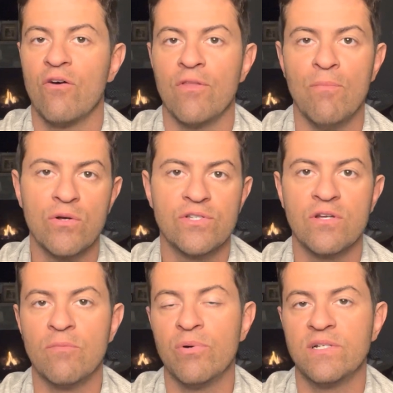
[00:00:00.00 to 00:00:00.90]
the most you
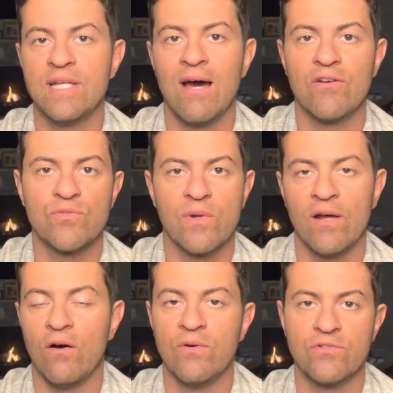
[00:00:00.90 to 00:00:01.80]
can put down is what I
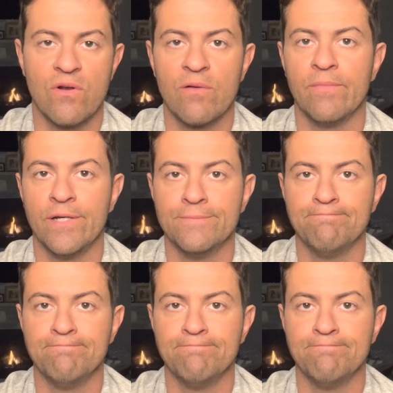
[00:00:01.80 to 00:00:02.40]
always recommend.